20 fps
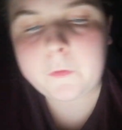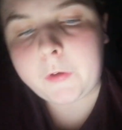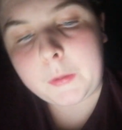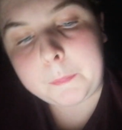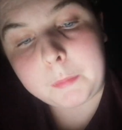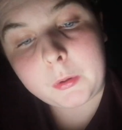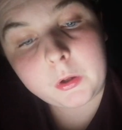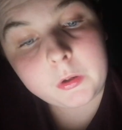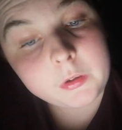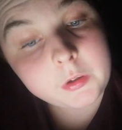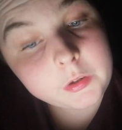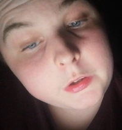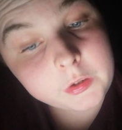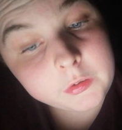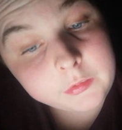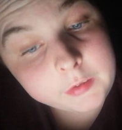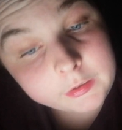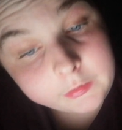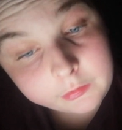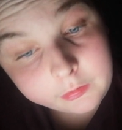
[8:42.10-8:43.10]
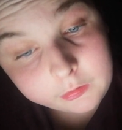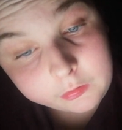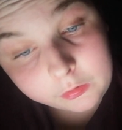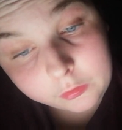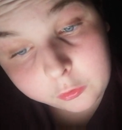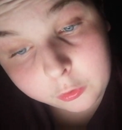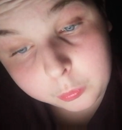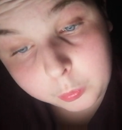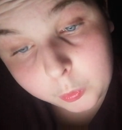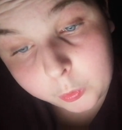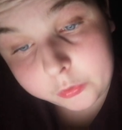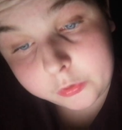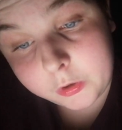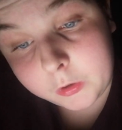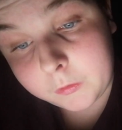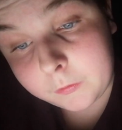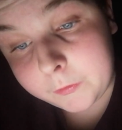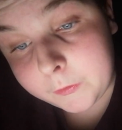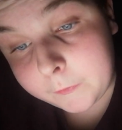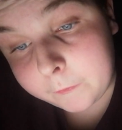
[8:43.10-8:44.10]
vapor condenses into
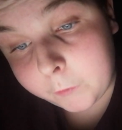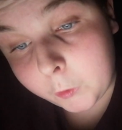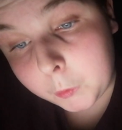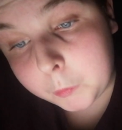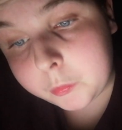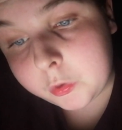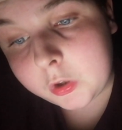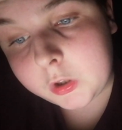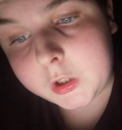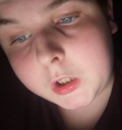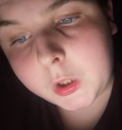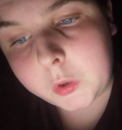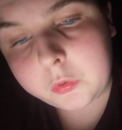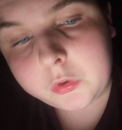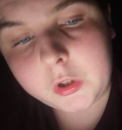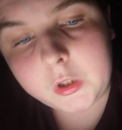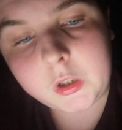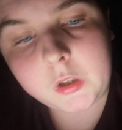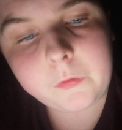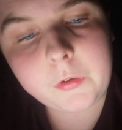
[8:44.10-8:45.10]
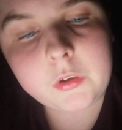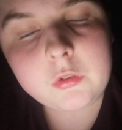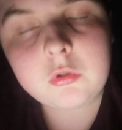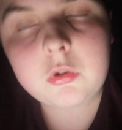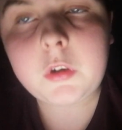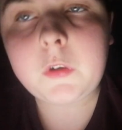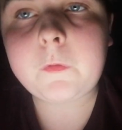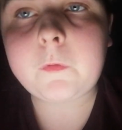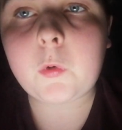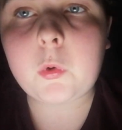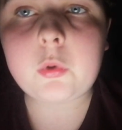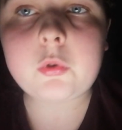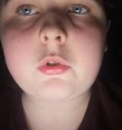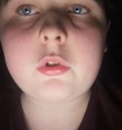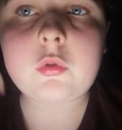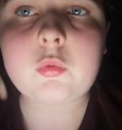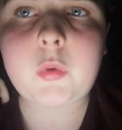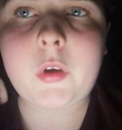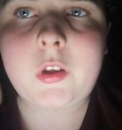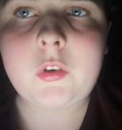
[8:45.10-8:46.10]
water, forms a cloud, and eventually falls
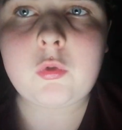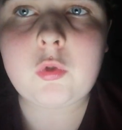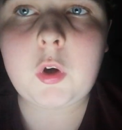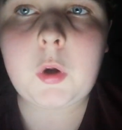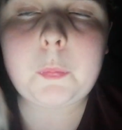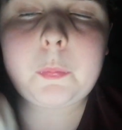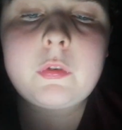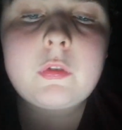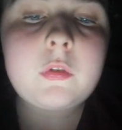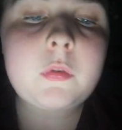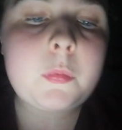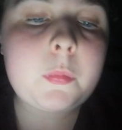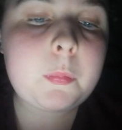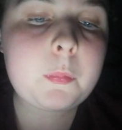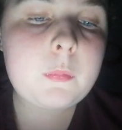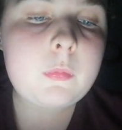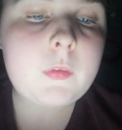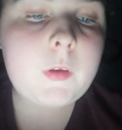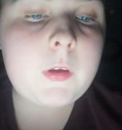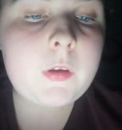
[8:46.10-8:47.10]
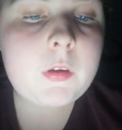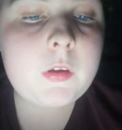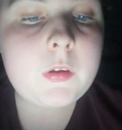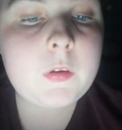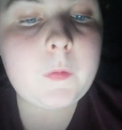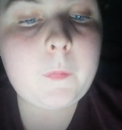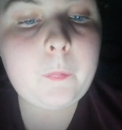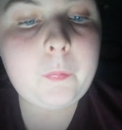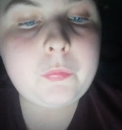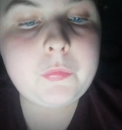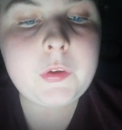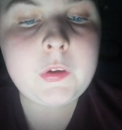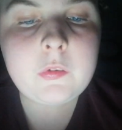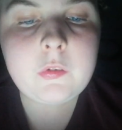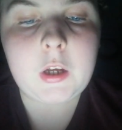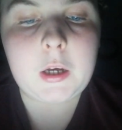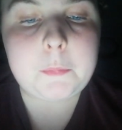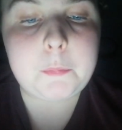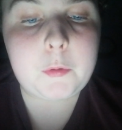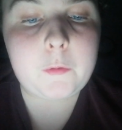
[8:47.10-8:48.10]
as raindrops. This
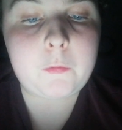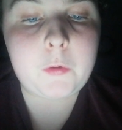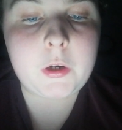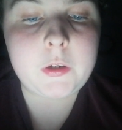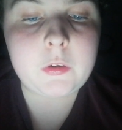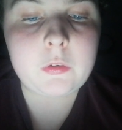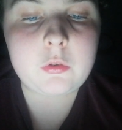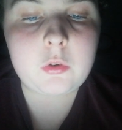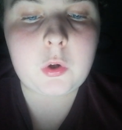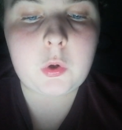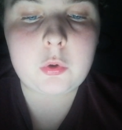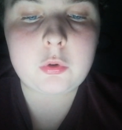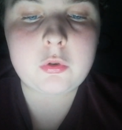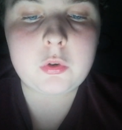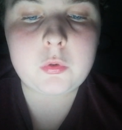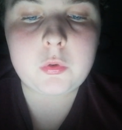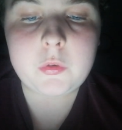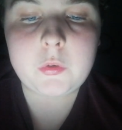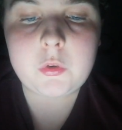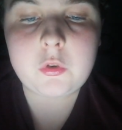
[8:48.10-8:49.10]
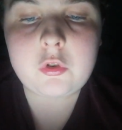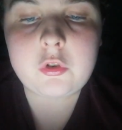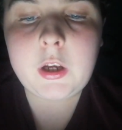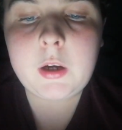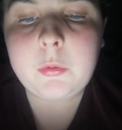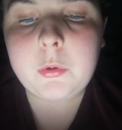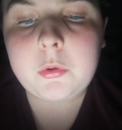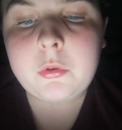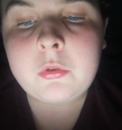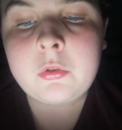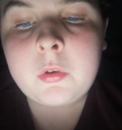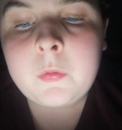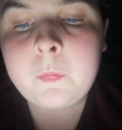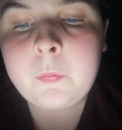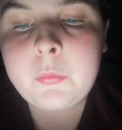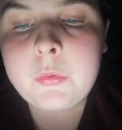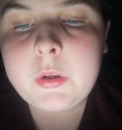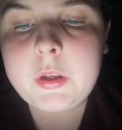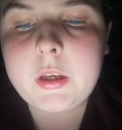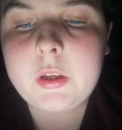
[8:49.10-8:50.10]
type of rain is also known as showers,
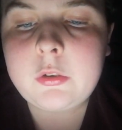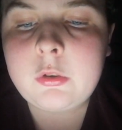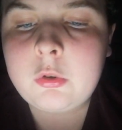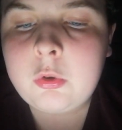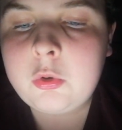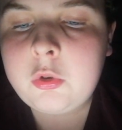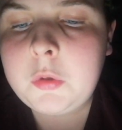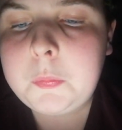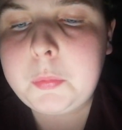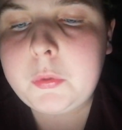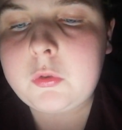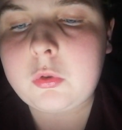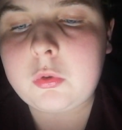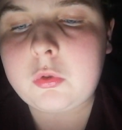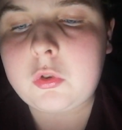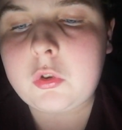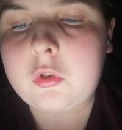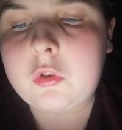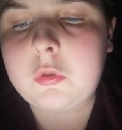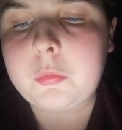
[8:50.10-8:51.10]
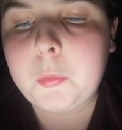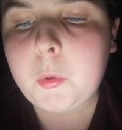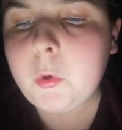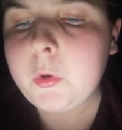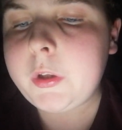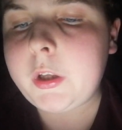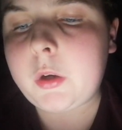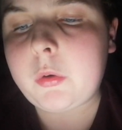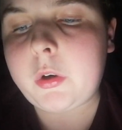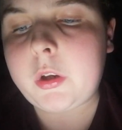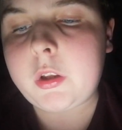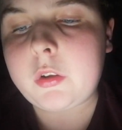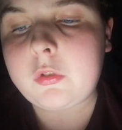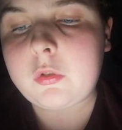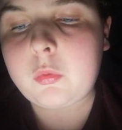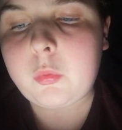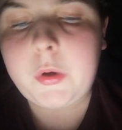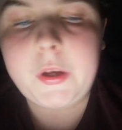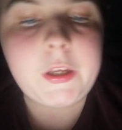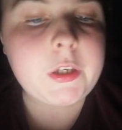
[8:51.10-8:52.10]
and usually produces small areas
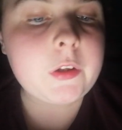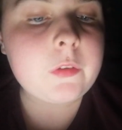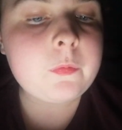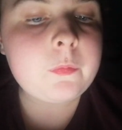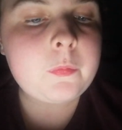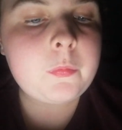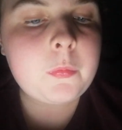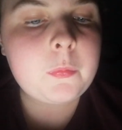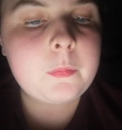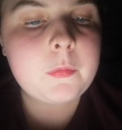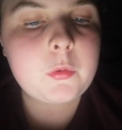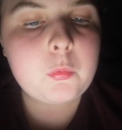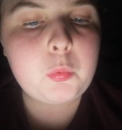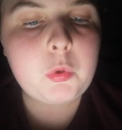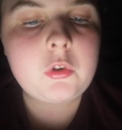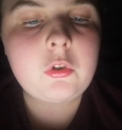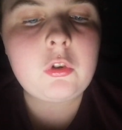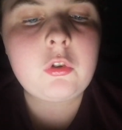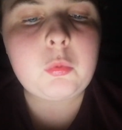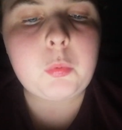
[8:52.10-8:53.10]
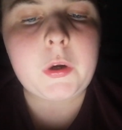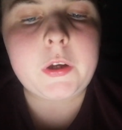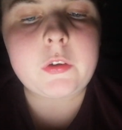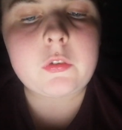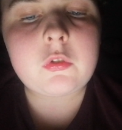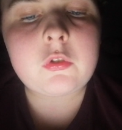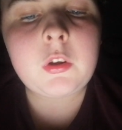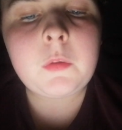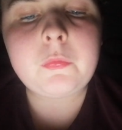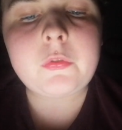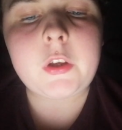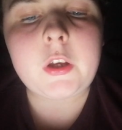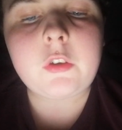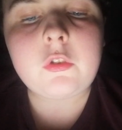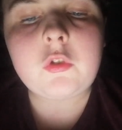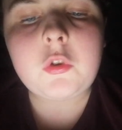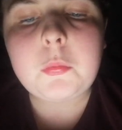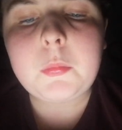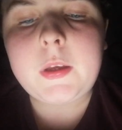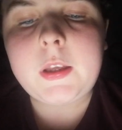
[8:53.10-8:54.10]
of rain, which is why on some
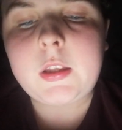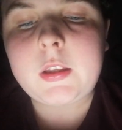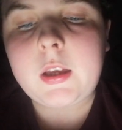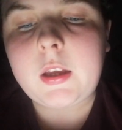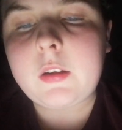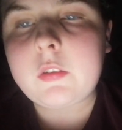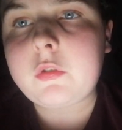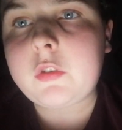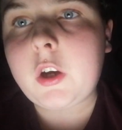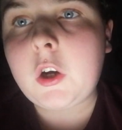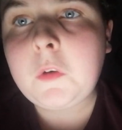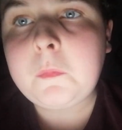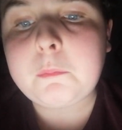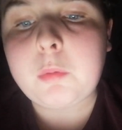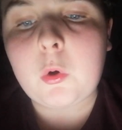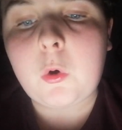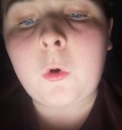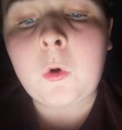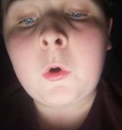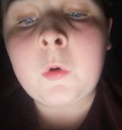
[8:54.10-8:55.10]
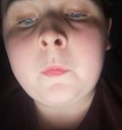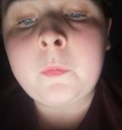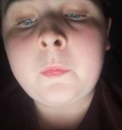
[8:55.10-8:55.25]
days you may get a downpour,